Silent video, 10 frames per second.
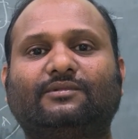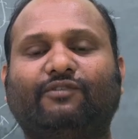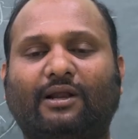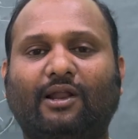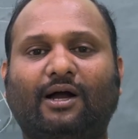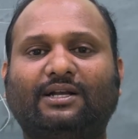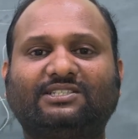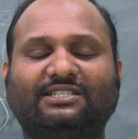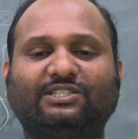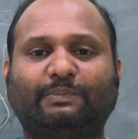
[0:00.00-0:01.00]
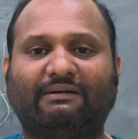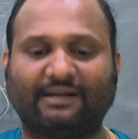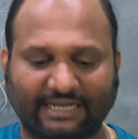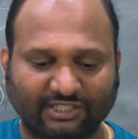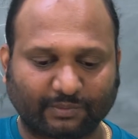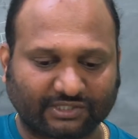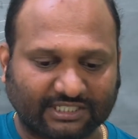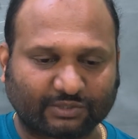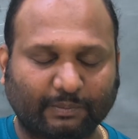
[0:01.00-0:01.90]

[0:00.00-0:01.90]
For long distance power transmission is